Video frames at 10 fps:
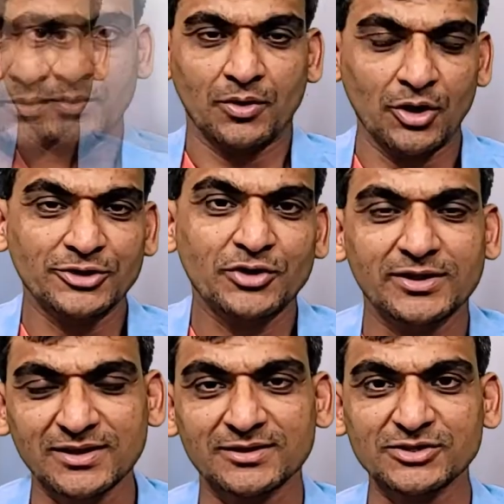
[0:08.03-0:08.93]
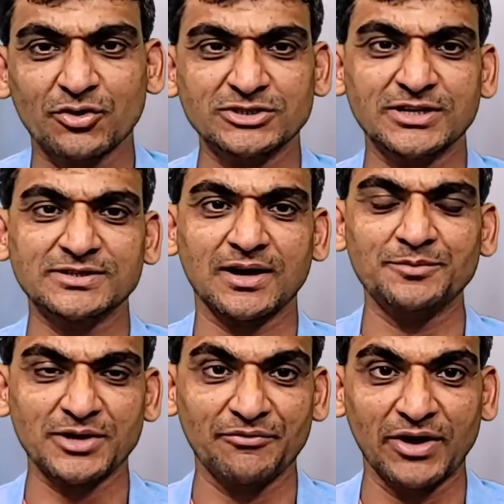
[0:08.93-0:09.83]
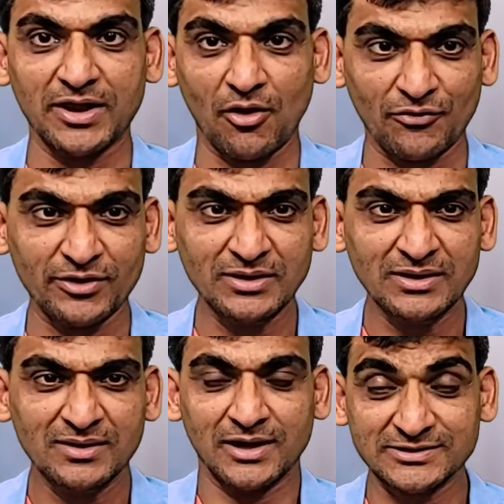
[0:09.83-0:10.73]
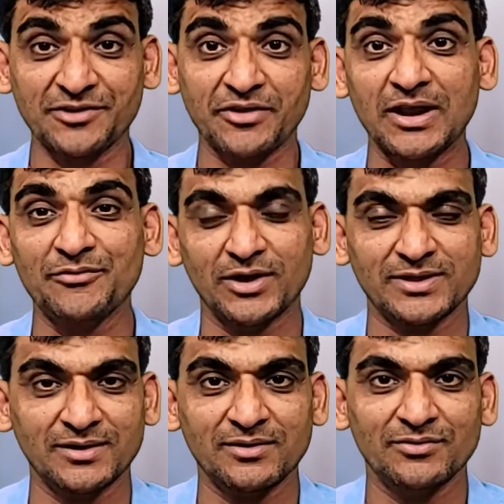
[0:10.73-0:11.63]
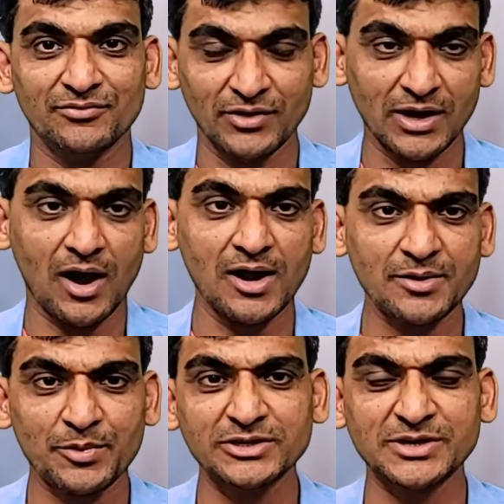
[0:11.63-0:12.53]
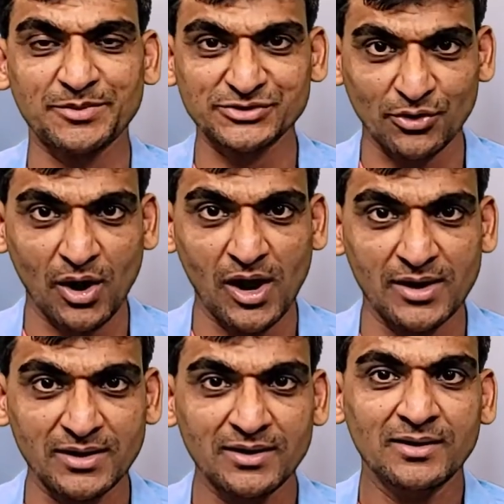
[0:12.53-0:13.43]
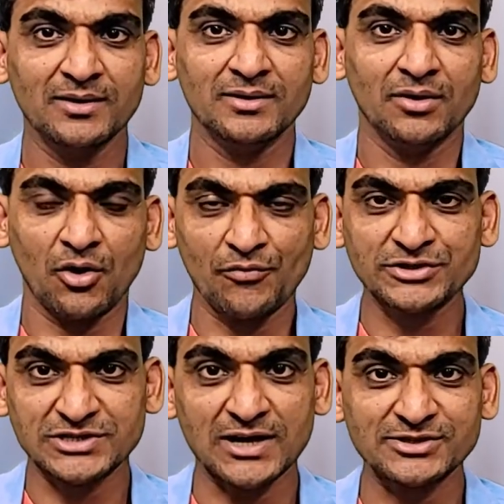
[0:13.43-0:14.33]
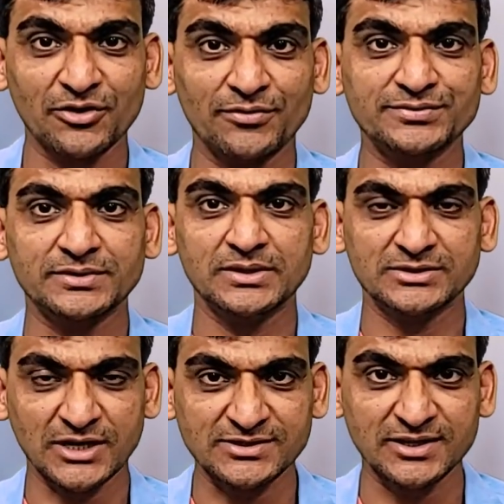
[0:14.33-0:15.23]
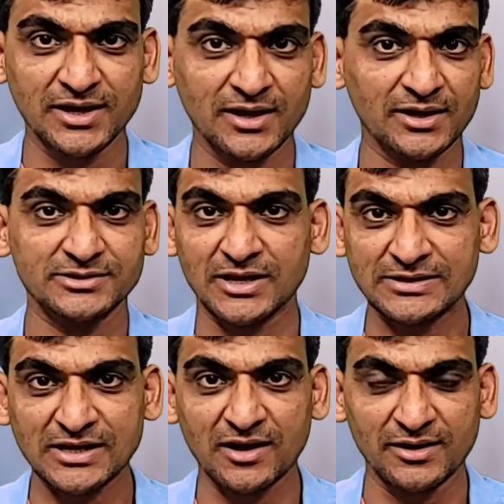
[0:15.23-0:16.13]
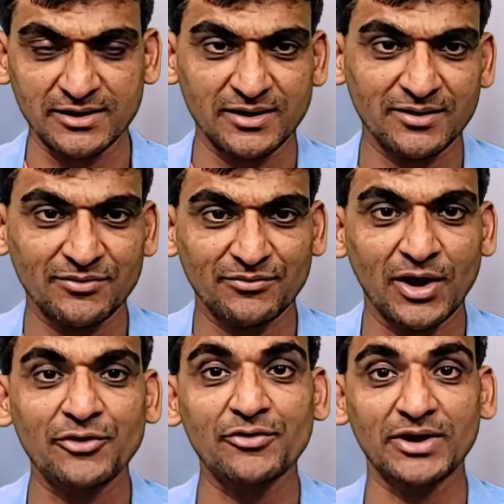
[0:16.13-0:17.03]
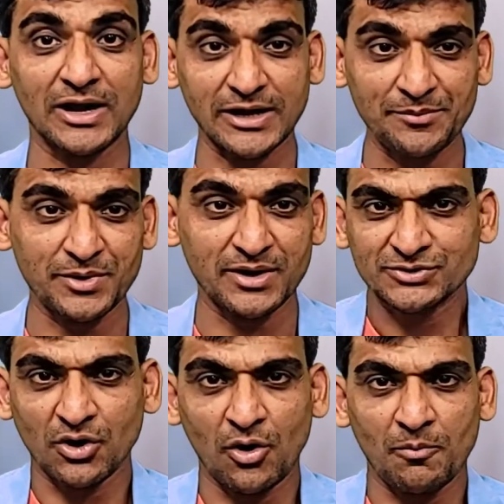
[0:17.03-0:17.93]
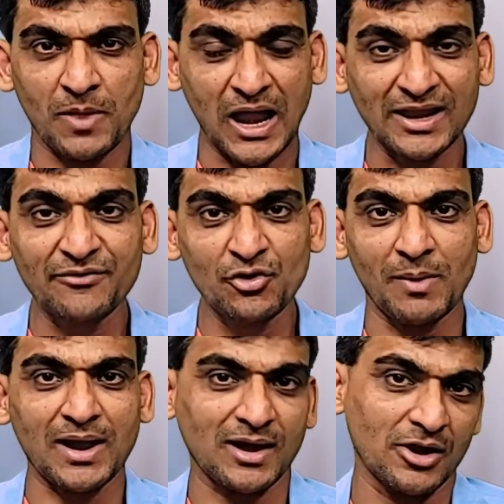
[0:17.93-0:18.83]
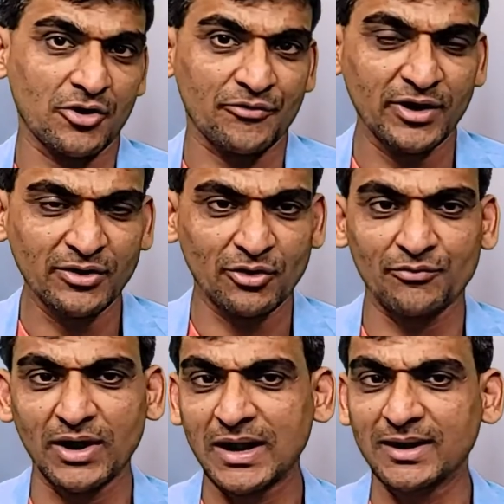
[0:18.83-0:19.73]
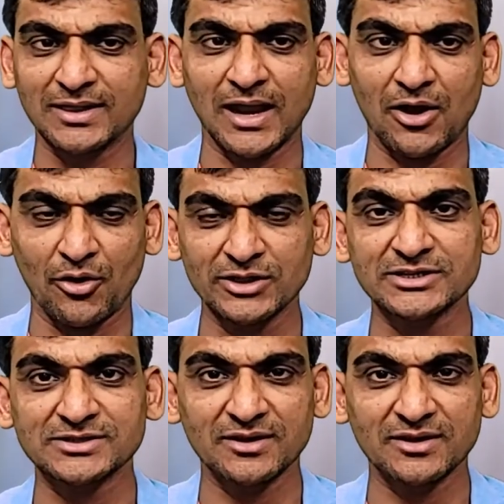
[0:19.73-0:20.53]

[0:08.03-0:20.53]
All right, so I think this question comes up very often. Is it really worth it? When entrepreneurship is so hard, often chances of succeeding is in a single digit. Why do you even attempt it? So I'll give you my color of it. On one hand, there are all these